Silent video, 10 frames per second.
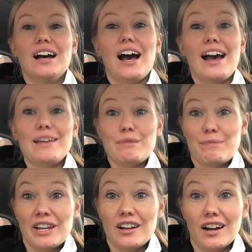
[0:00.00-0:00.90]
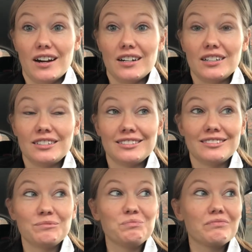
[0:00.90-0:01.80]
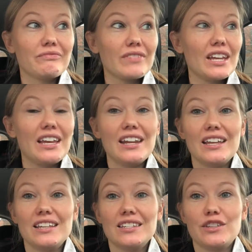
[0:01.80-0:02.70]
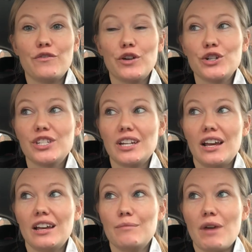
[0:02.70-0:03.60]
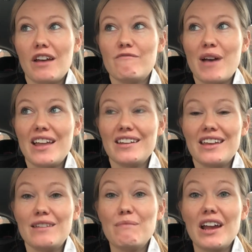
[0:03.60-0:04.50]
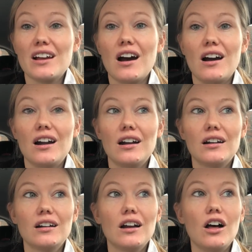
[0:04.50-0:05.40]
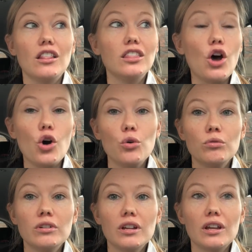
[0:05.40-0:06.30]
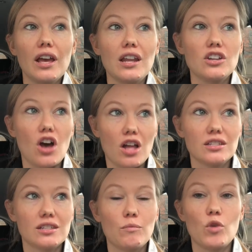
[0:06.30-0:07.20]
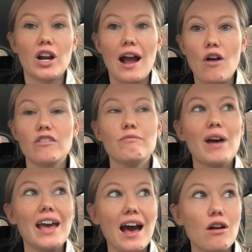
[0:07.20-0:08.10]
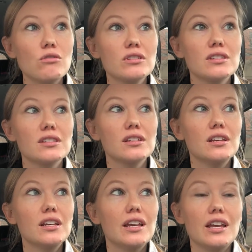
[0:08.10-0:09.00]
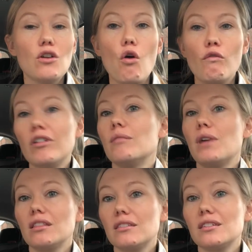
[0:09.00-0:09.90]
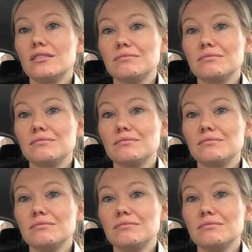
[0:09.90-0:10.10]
I'm in my car. It is the first time I've been in my car alone and gone somewhere out of my house in over a month.